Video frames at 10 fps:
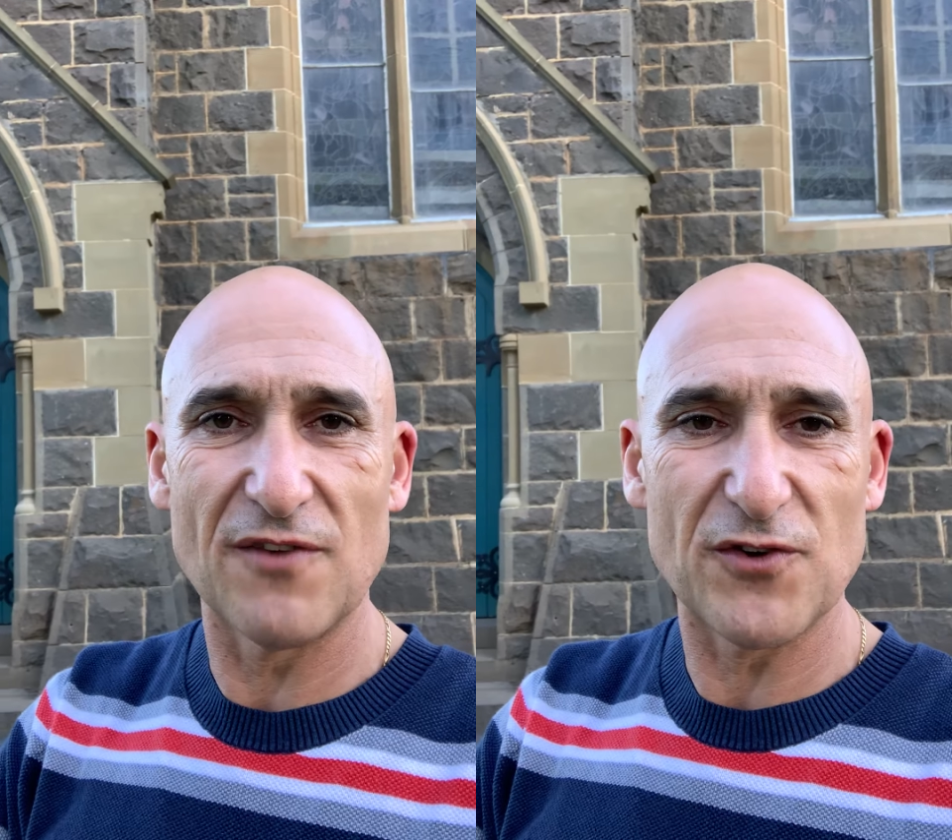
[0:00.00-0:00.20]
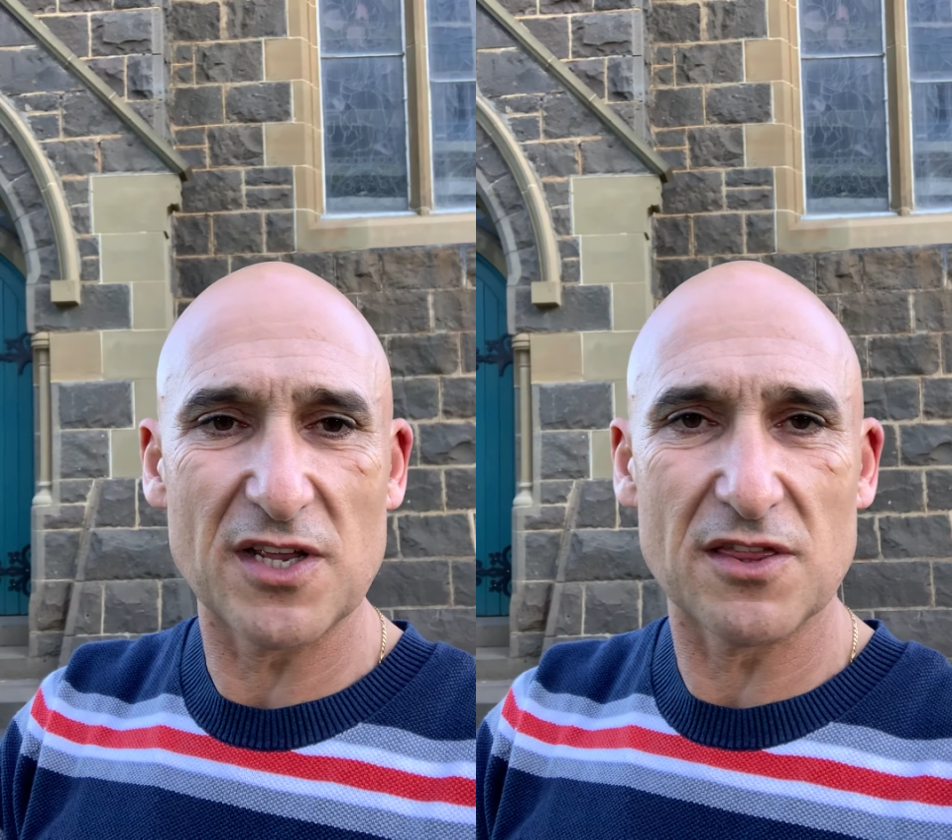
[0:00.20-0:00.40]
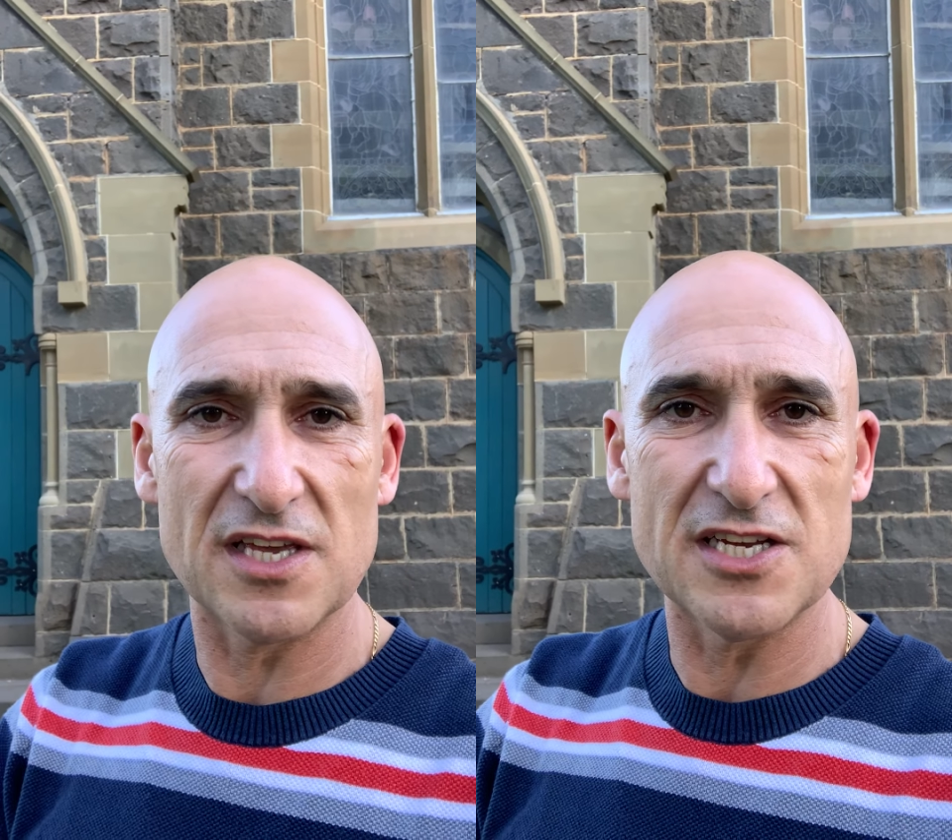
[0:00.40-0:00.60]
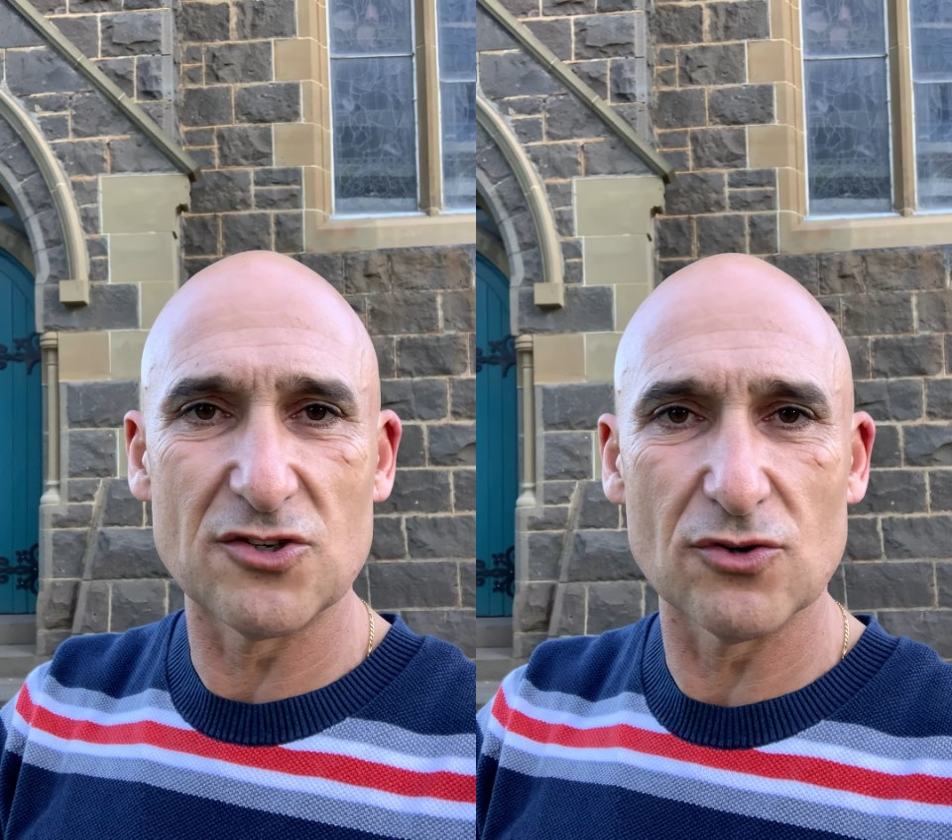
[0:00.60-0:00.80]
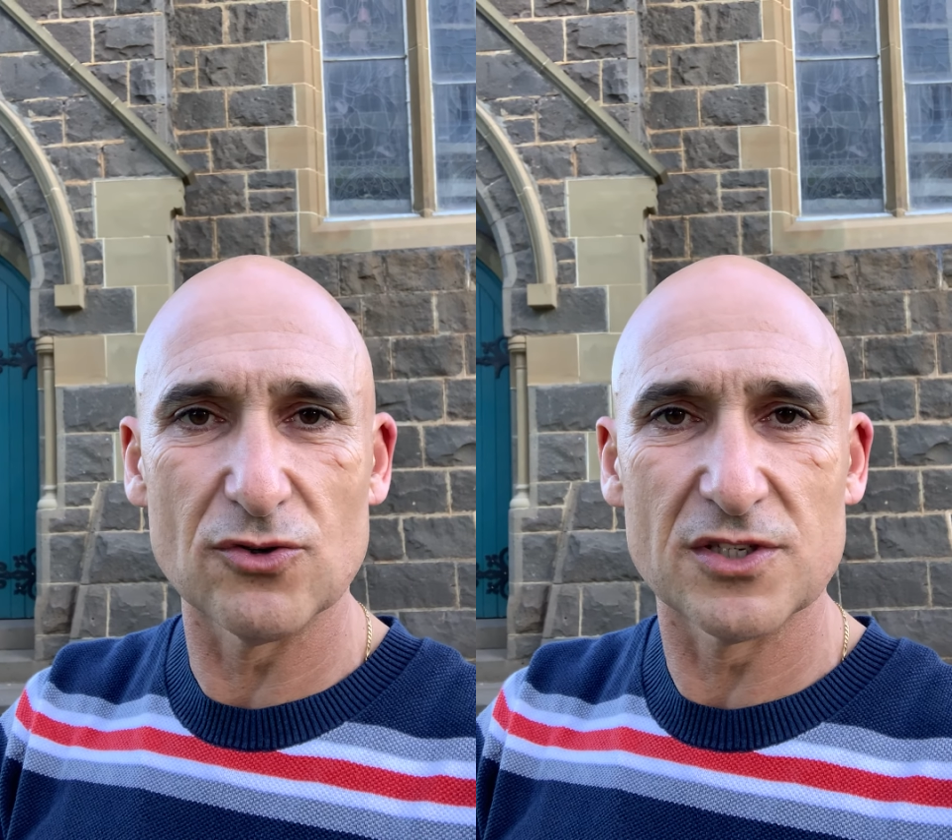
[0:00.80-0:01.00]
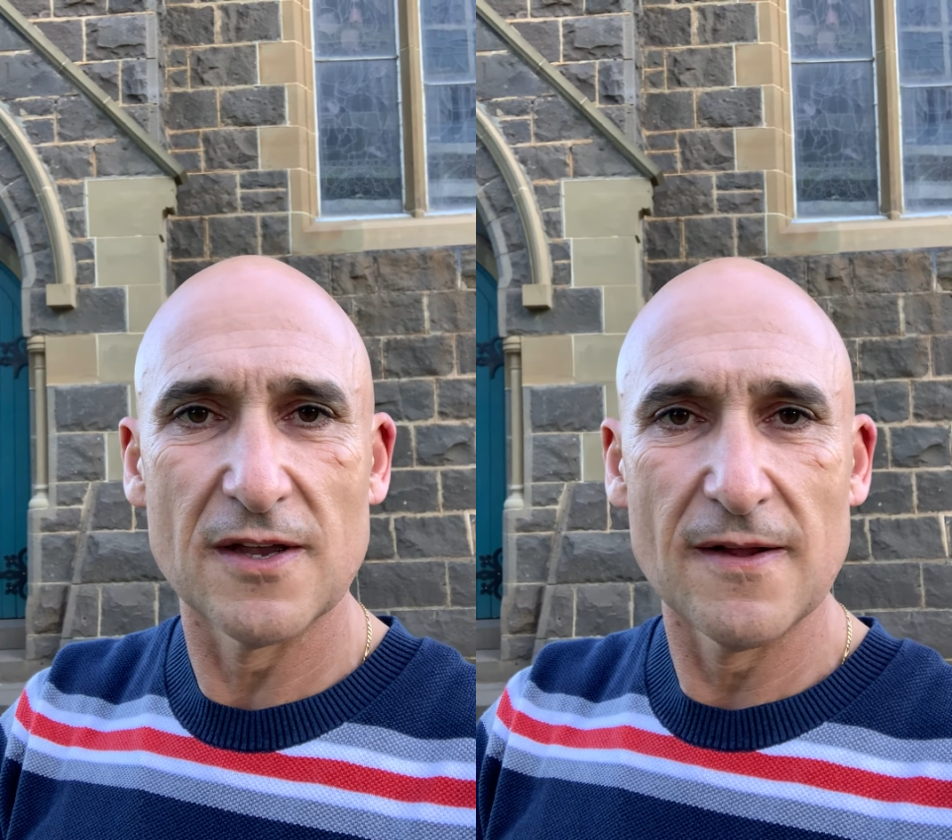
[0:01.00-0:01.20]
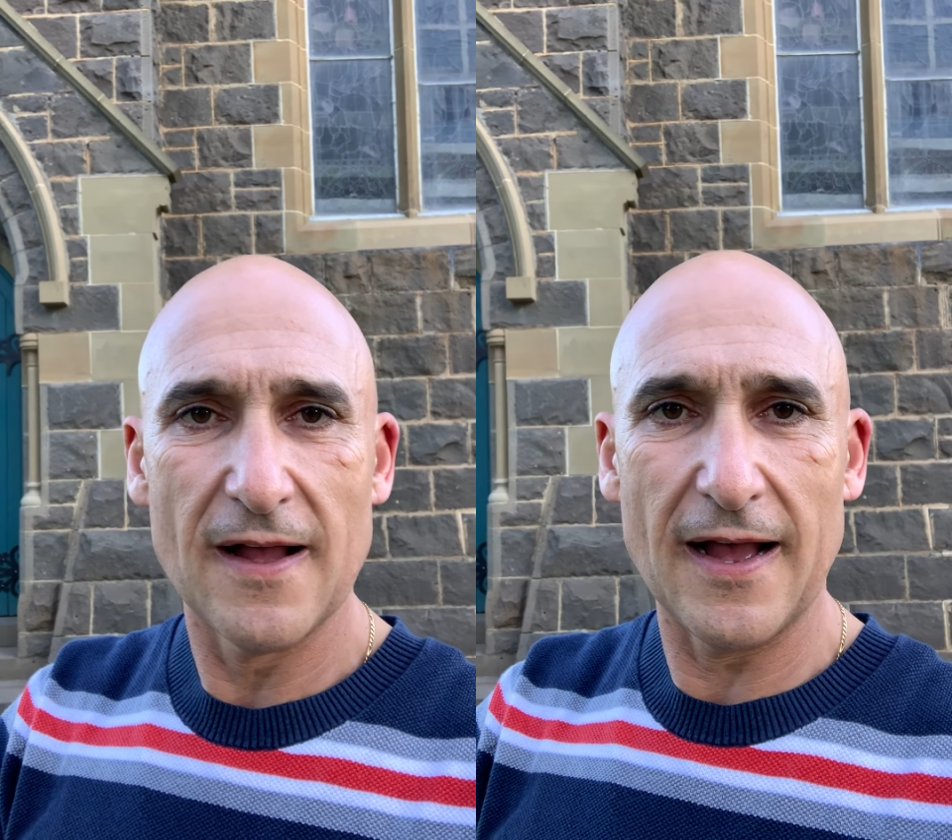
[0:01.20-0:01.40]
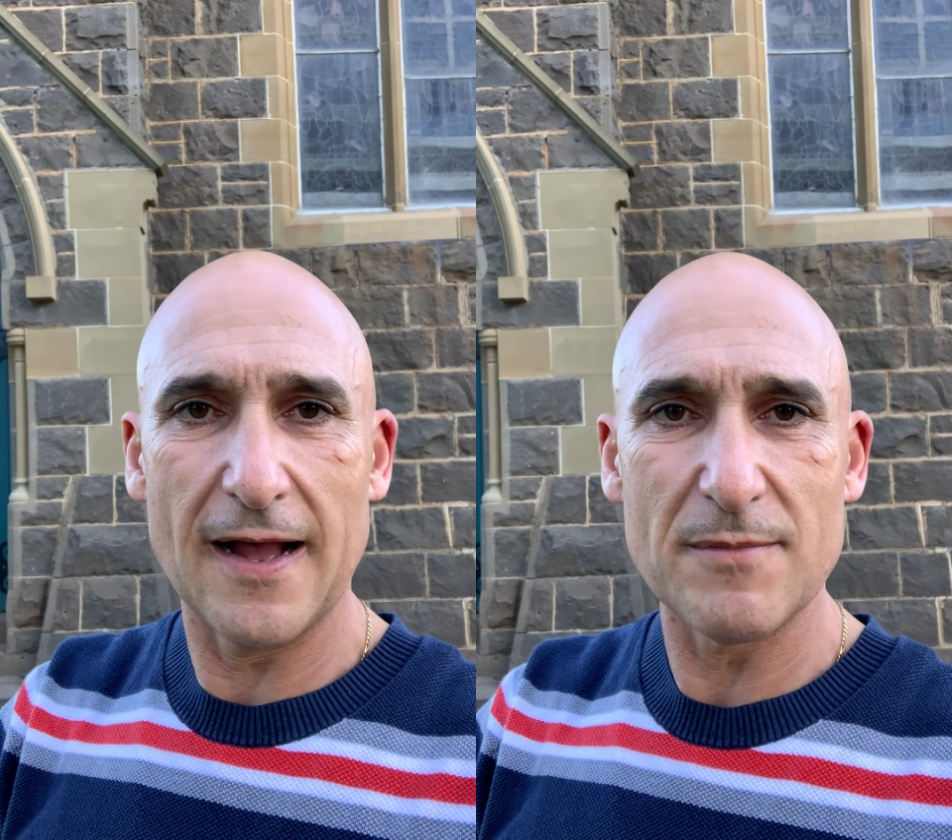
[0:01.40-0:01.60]
different cathedrals
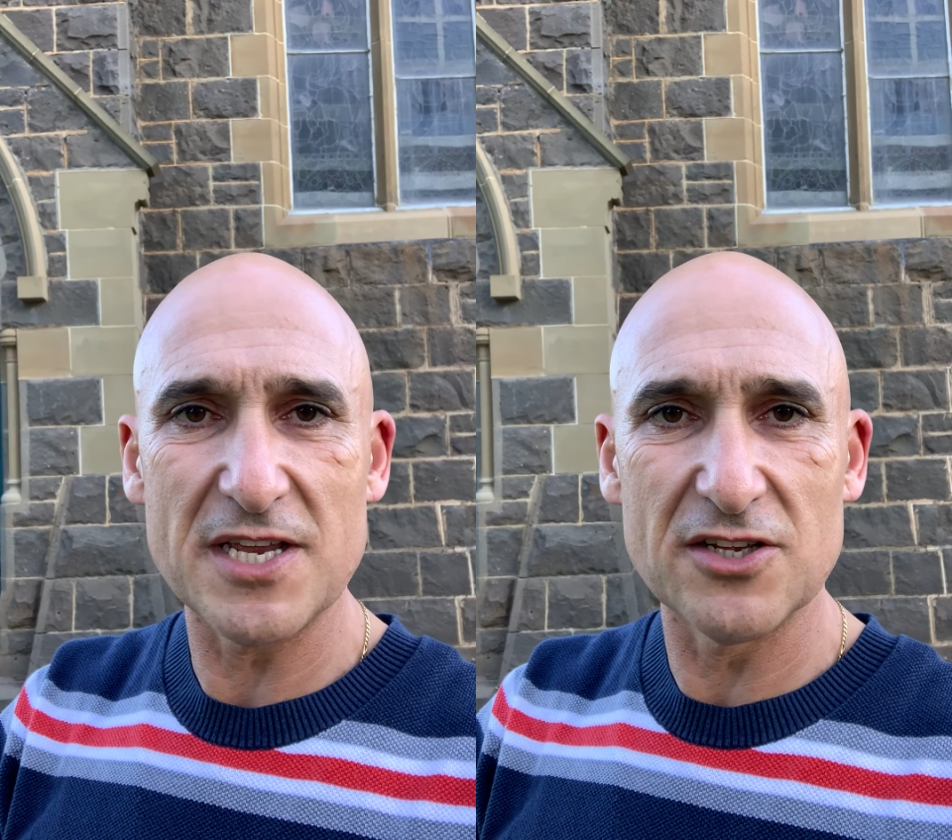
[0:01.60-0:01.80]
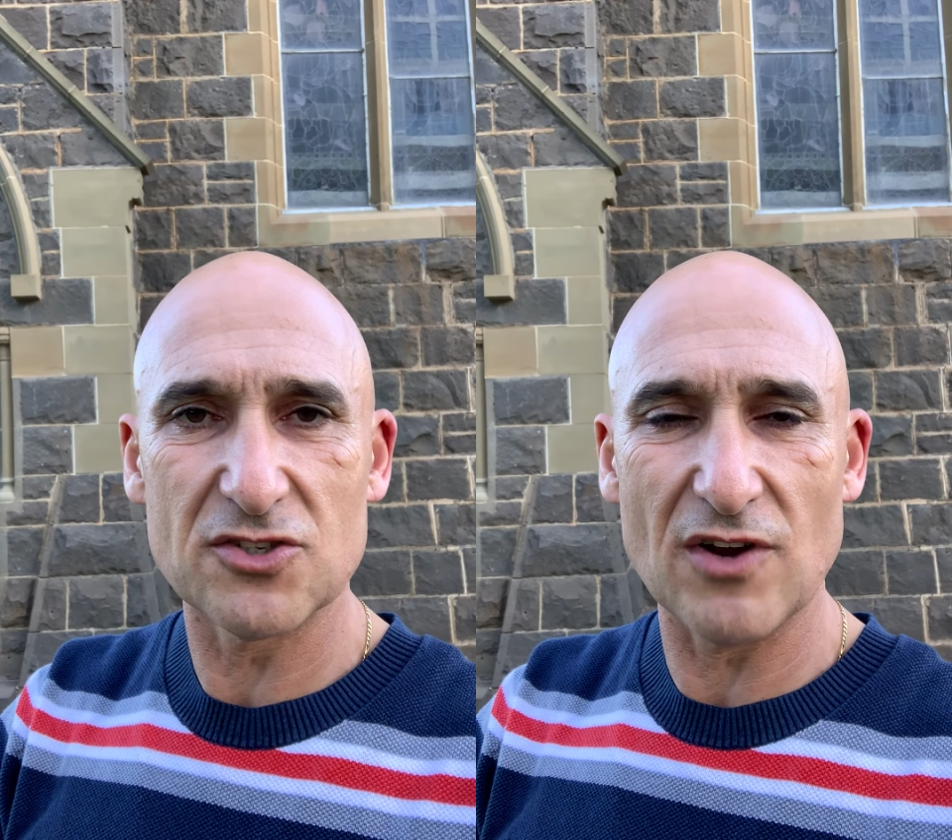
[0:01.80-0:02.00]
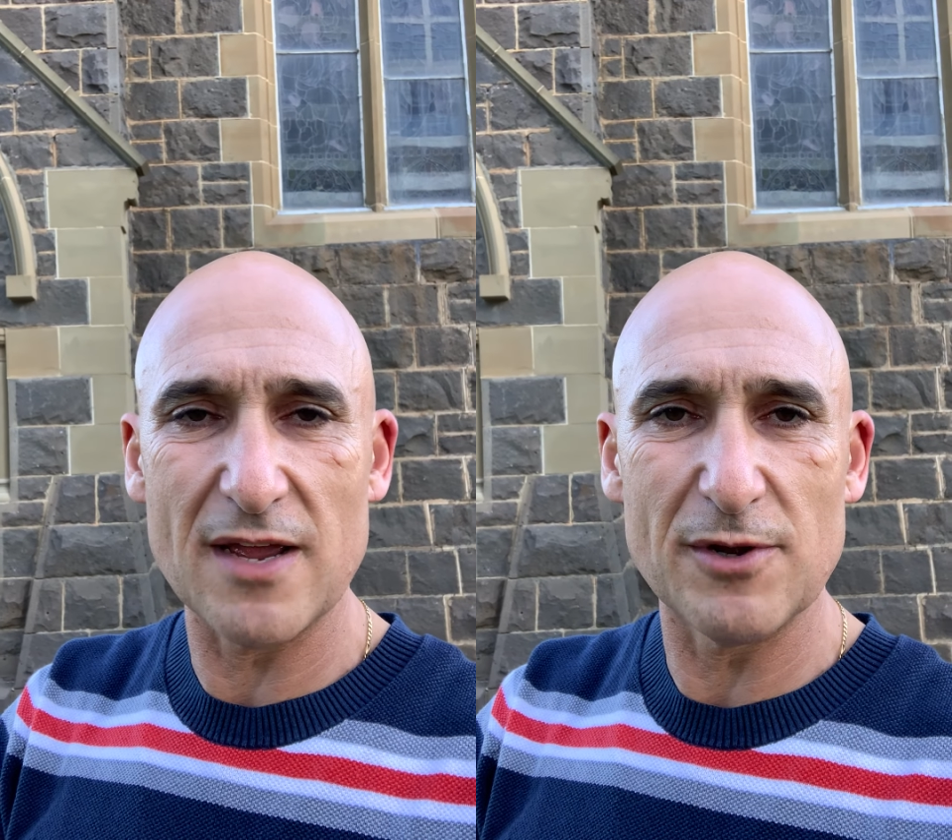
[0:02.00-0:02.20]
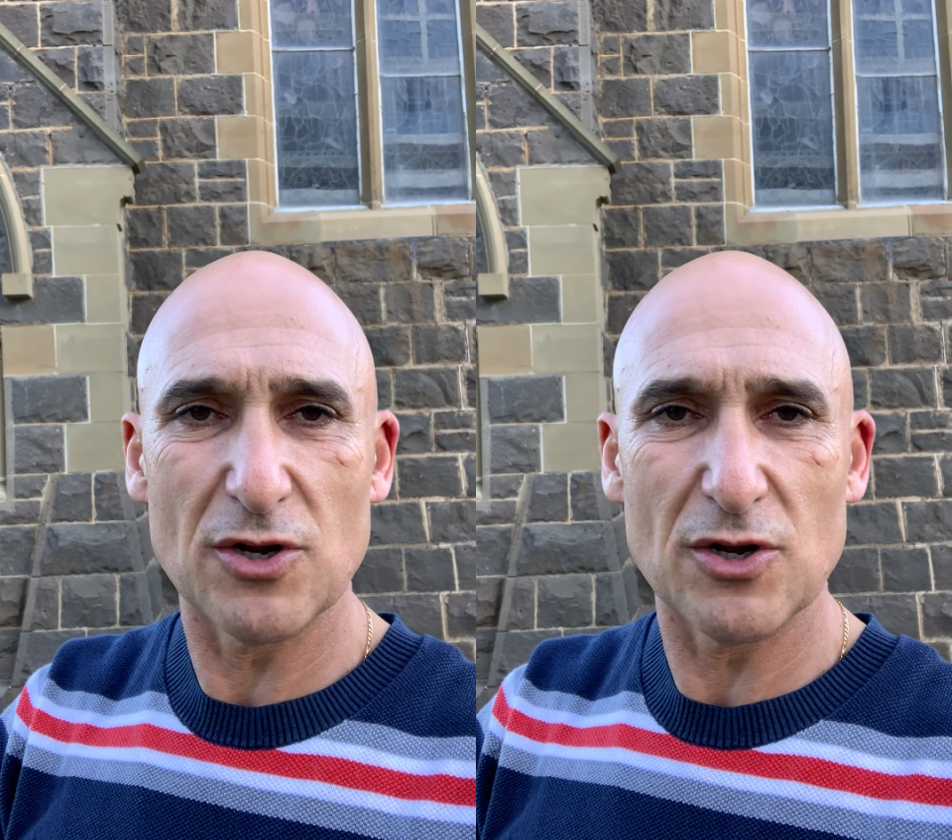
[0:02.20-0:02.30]
in Australia,